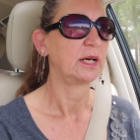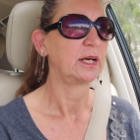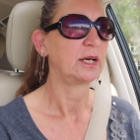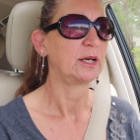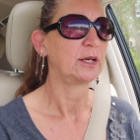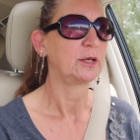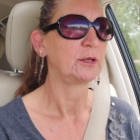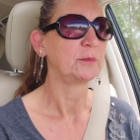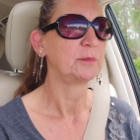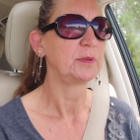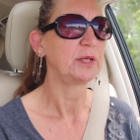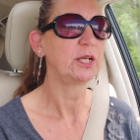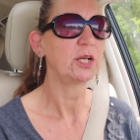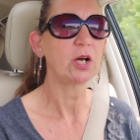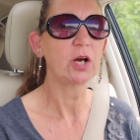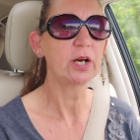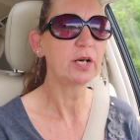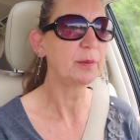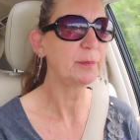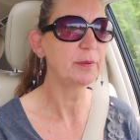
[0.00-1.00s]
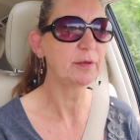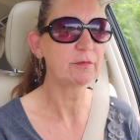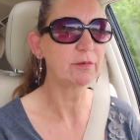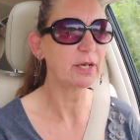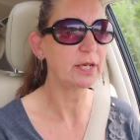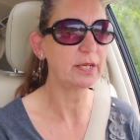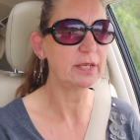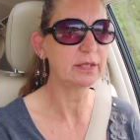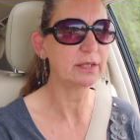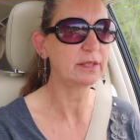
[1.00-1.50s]
Um, he'd already been
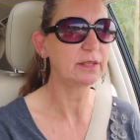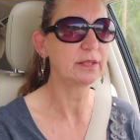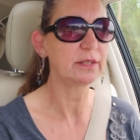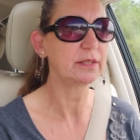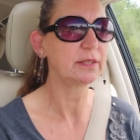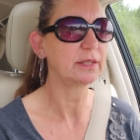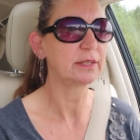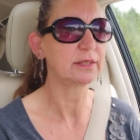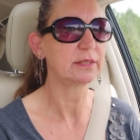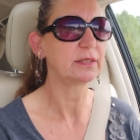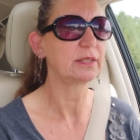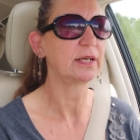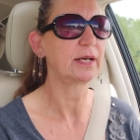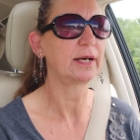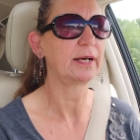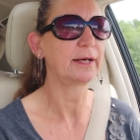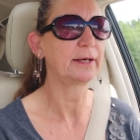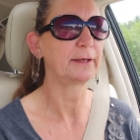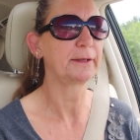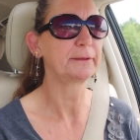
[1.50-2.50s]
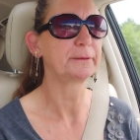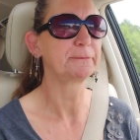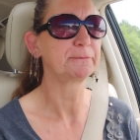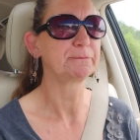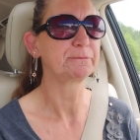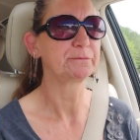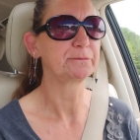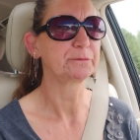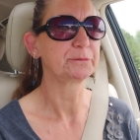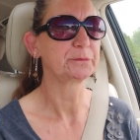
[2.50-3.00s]
rated
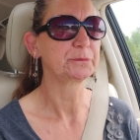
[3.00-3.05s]
um,